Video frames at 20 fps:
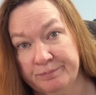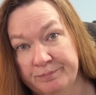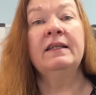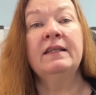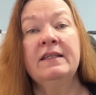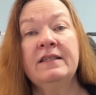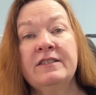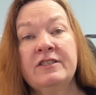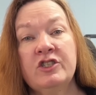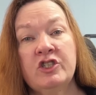
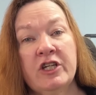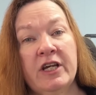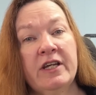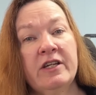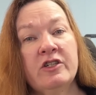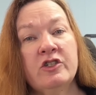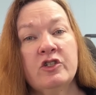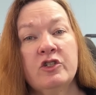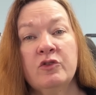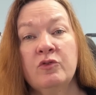This
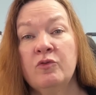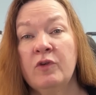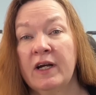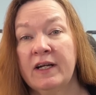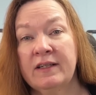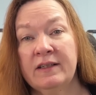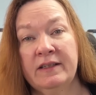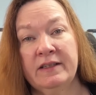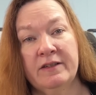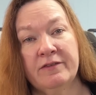change
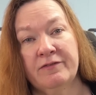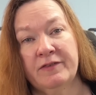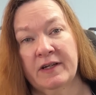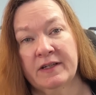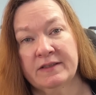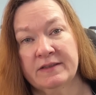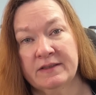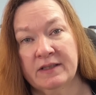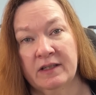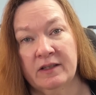directly
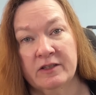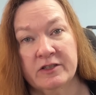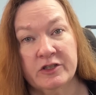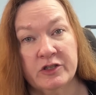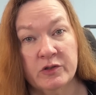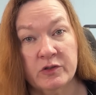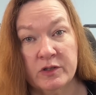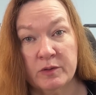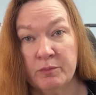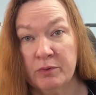affects sellers
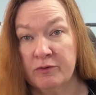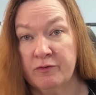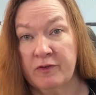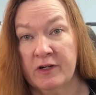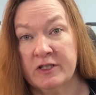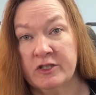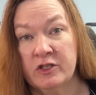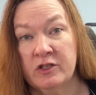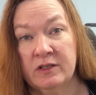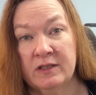using
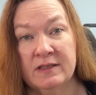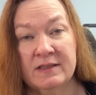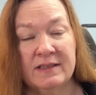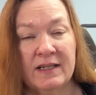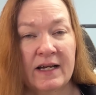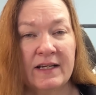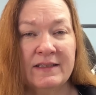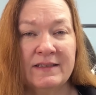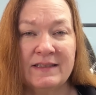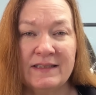professional
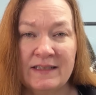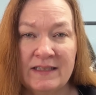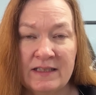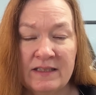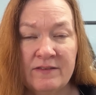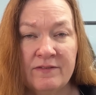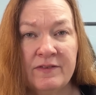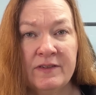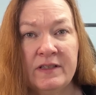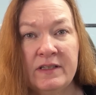designs,
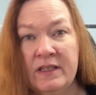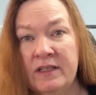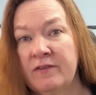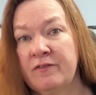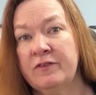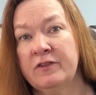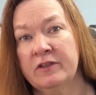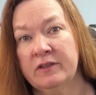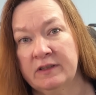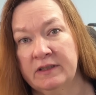even
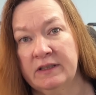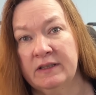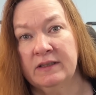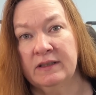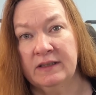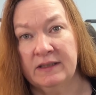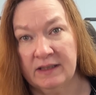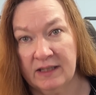if they're legally